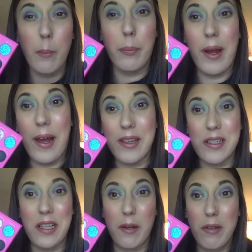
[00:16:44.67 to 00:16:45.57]
but at the
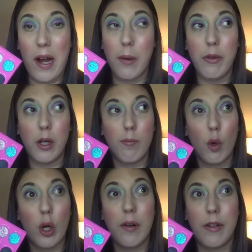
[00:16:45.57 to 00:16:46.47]
same time they're
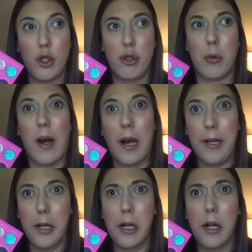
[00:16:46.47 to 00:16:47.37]
more of a
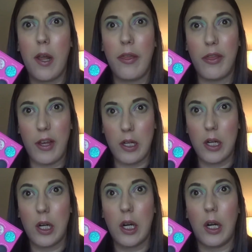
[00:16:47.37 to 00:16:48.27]
drier,
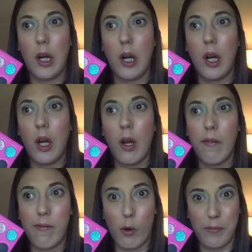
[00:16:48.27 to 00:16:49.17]
thinner
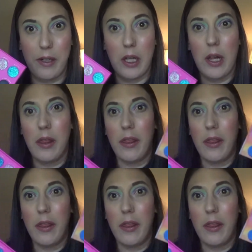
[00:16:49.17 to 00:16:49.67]
formula.